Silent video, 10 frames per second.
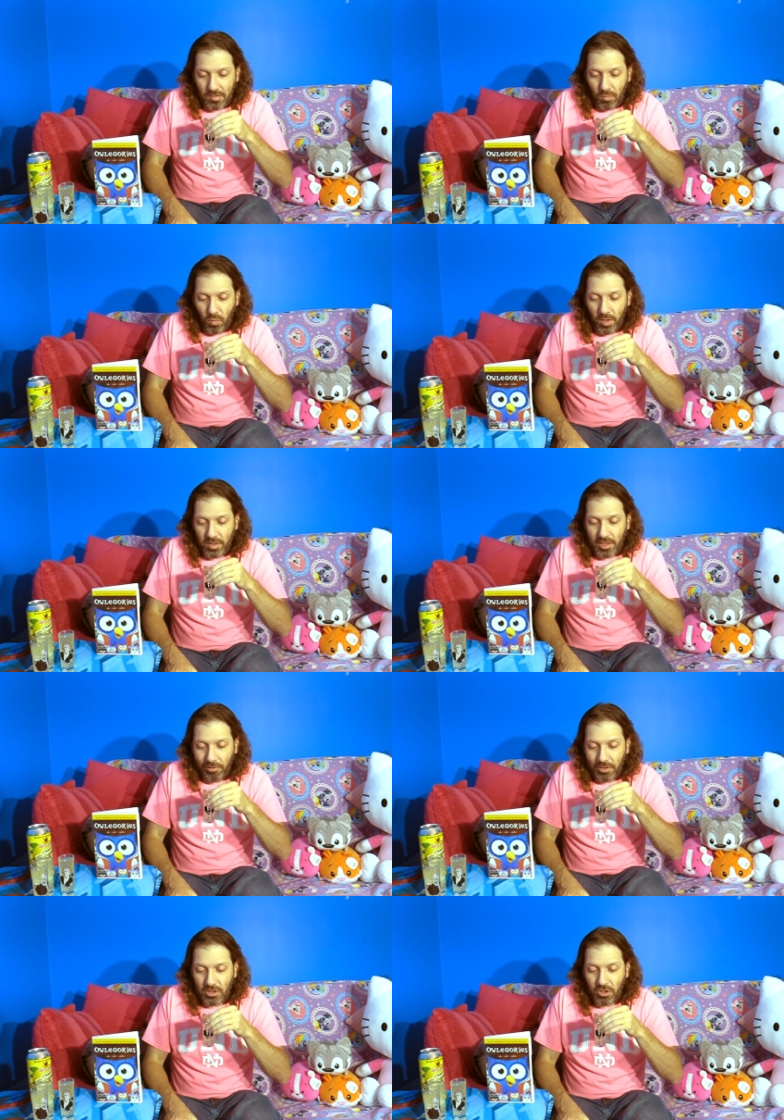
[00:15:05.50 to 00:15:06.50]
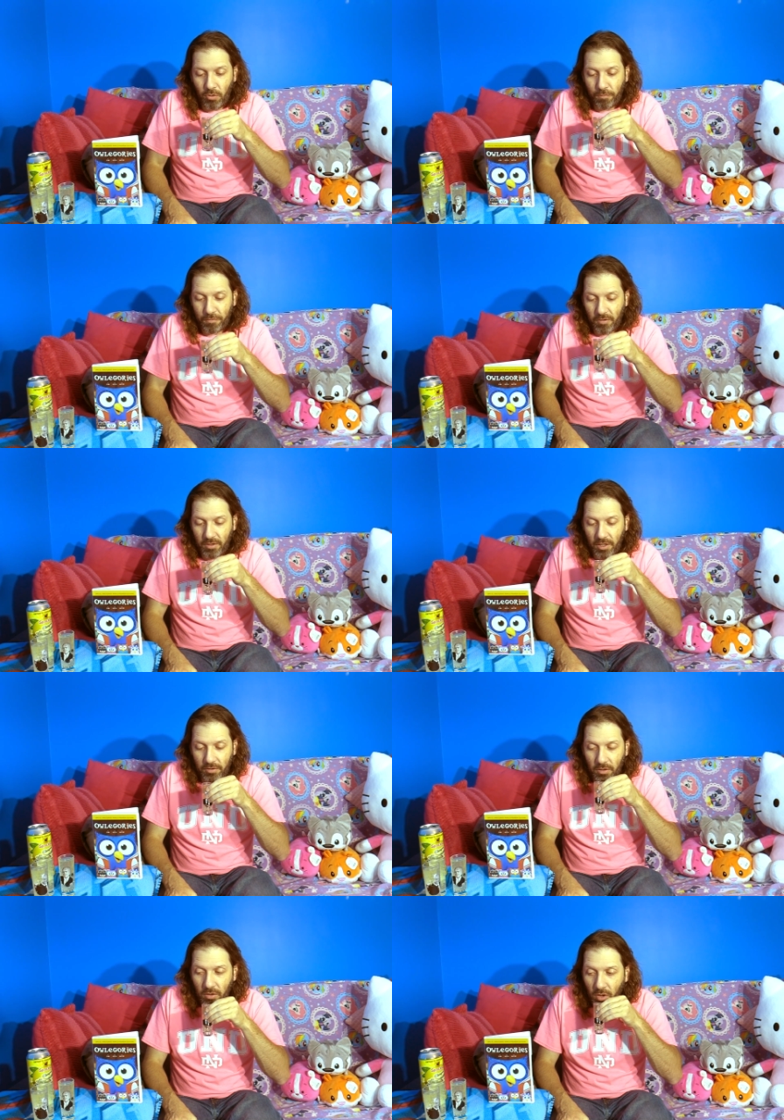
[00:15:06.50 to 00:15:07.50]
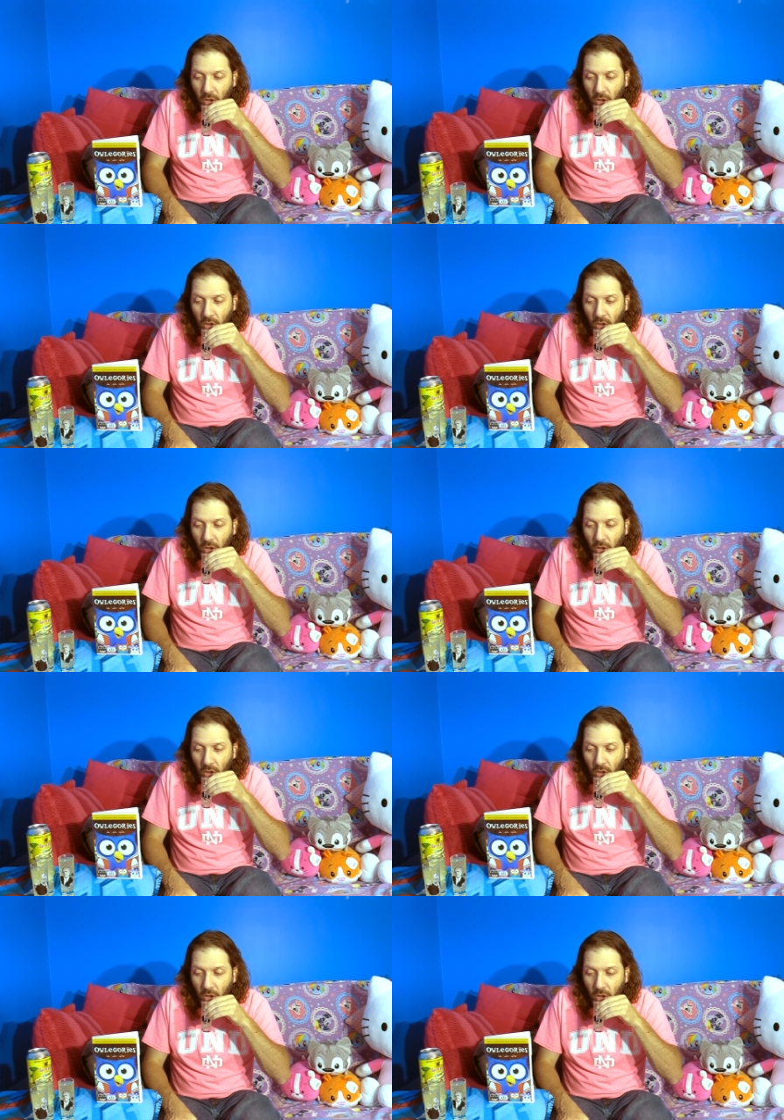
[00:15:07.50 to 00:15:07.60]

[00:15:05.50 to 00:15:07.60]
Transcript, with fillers: One killing joke for another.